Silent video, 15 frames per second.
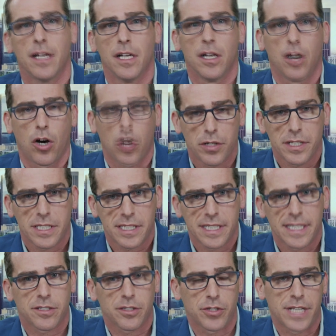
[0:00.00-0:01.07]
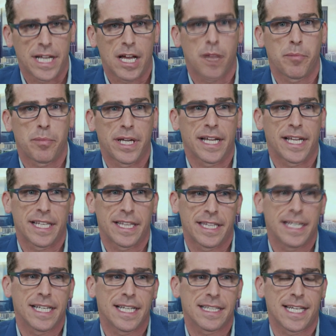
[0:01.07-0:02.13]
All these things are down big, and I
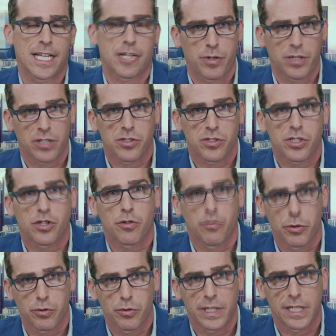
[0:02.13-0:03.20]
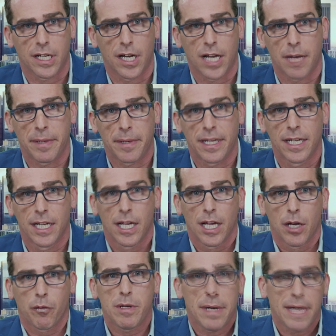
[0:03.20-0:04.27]
think as that trickles through the economy,
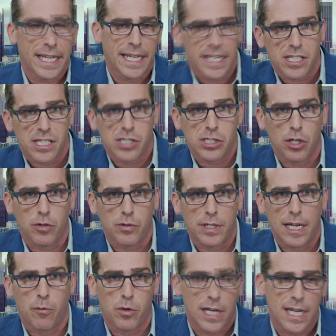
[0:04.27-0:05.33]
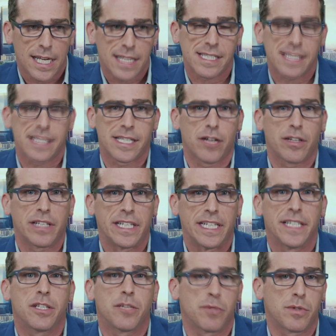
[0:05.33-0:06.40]
we might get a slowdown. We're not necessarily
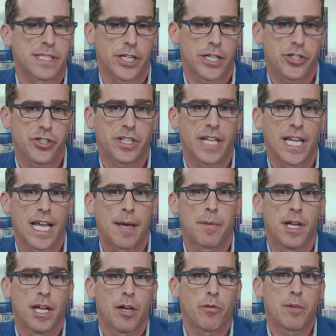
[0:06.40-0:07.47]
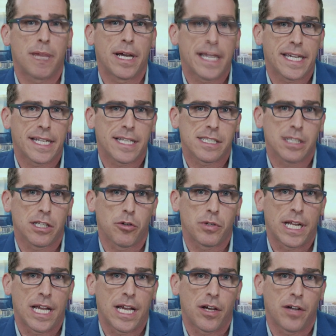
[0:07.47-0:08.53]
in the recession camp. We might get a
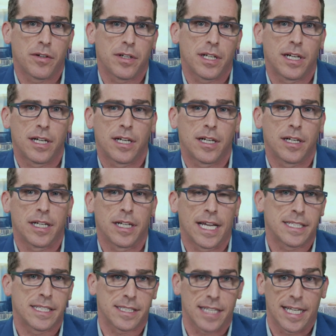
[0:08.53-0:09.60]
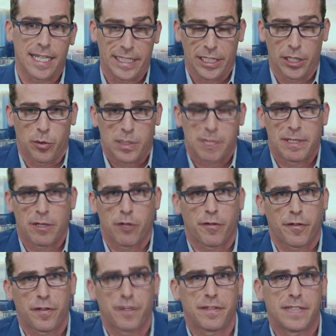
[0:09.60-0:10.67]
slowdown uh, as you know, it's been over
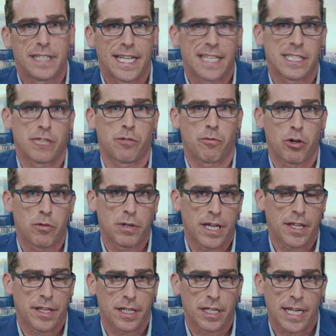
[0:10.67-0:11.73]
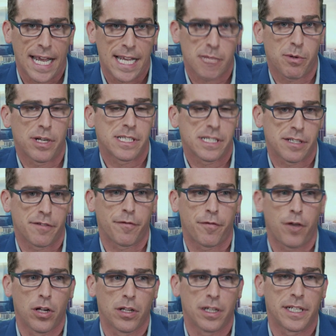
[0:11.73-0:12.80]
50 days in a row now that gas prices have
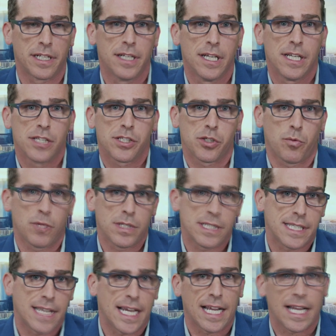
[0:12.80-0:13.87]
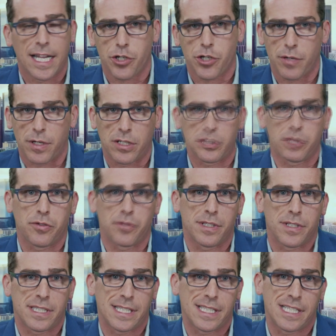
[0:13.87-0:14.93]
fallen. So once that kind of trickles through the
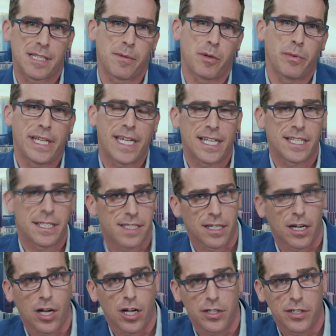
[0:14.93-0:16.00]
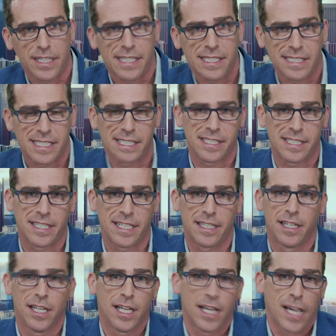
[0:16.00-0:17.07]
system, and we get into the holiday season,
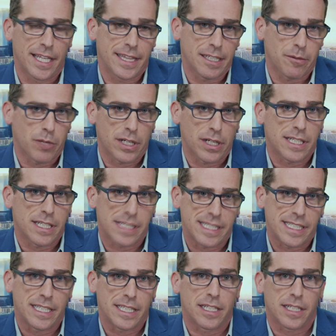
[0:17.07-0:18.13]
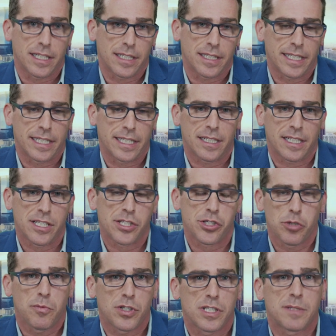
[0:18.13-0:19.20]
I think we're going to see that the
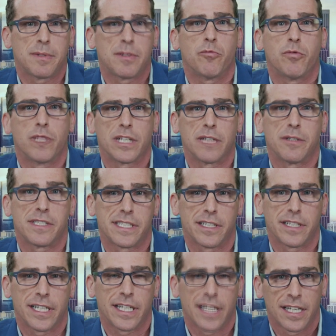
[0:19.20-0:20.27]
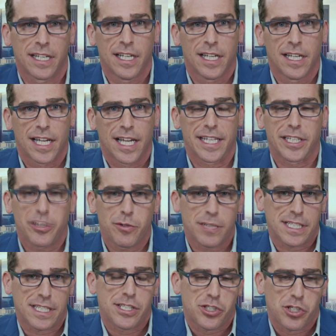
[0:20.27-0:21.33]
consumer has been really resilient, and and the U.S.
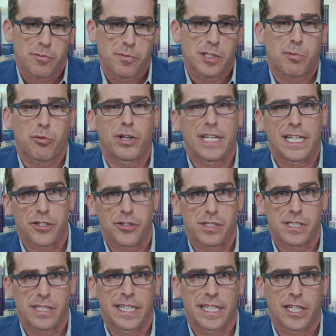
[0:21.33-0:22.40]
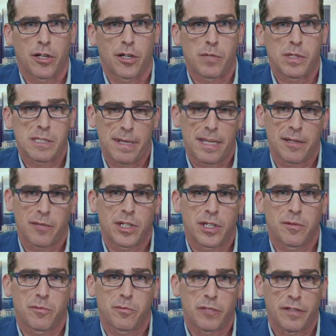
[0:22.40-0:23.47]
consumer is pretty interesting. You know, we spend
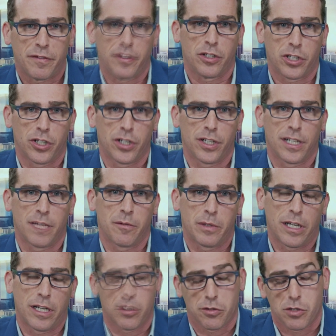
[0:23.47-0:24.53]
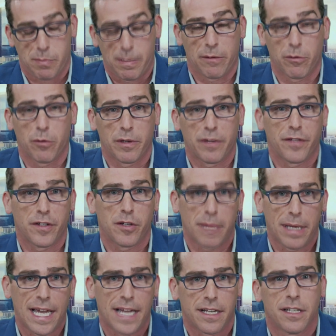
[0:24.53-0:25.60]
when we feel good and we also spend when we feel
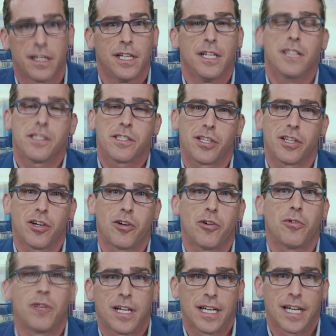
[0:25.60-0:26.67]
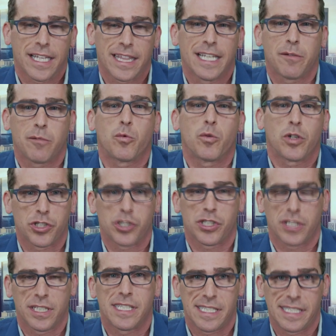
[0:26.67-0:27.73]
bad. So uh, I think we're just
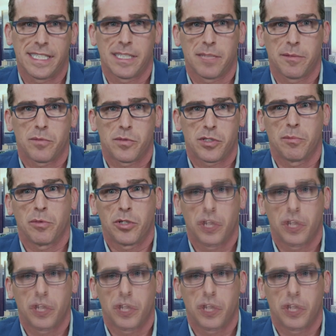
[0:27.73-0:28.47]
going to see some some good yeah.